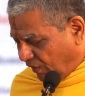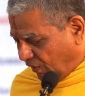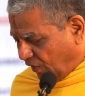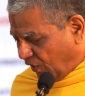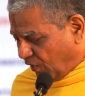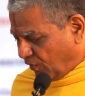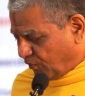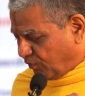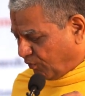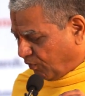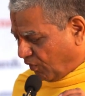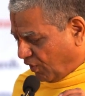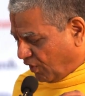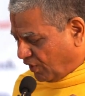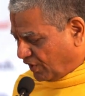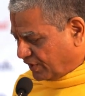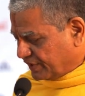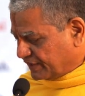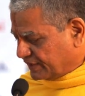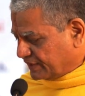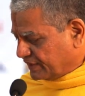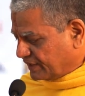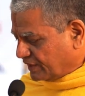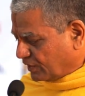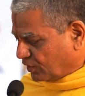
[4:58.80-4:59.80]
of
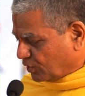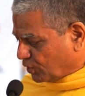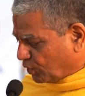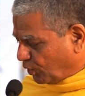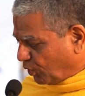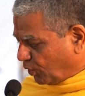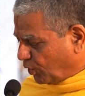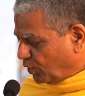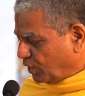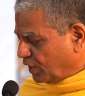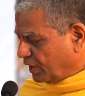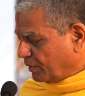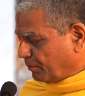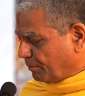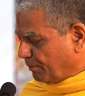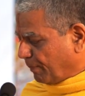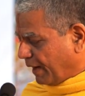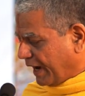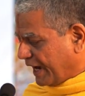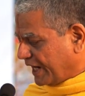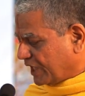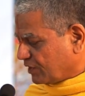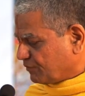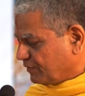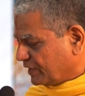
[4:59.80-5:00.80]
what role
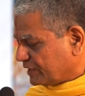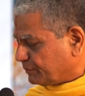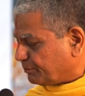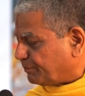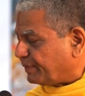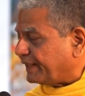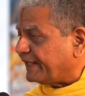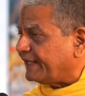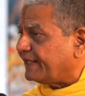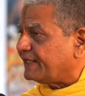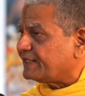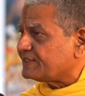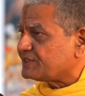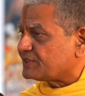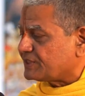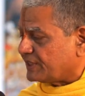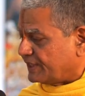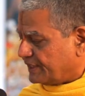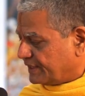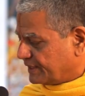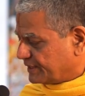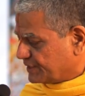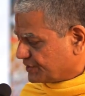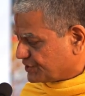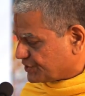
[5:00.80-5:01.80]
Bhagavad plays
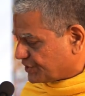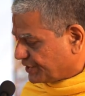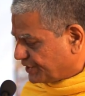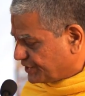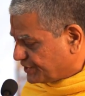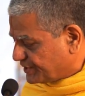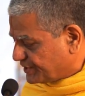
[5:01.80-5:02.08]
in Sri